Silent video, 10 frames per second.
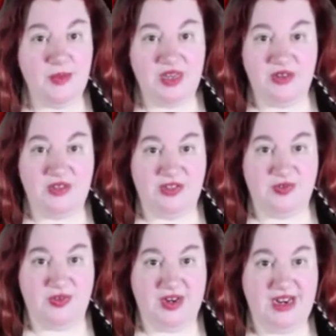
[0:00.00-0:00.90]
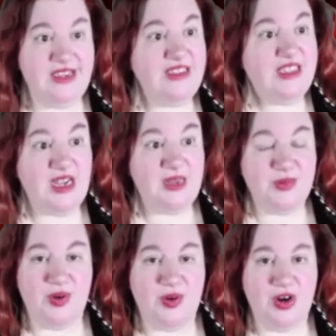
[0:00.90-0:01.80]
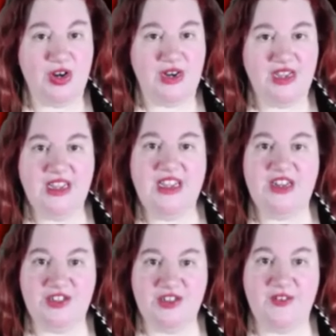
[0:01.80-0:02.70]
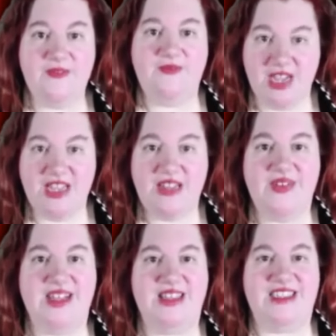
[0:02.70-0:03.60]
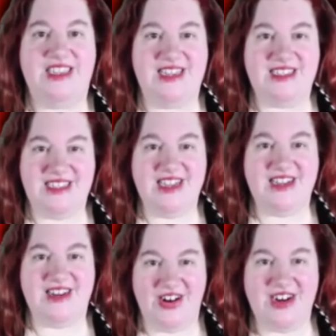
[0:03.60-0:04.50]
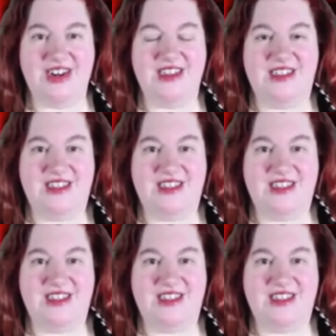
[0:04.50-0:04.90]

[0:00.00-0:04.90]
Money was short, times were hard. Here's your fucking Valentine's Day card.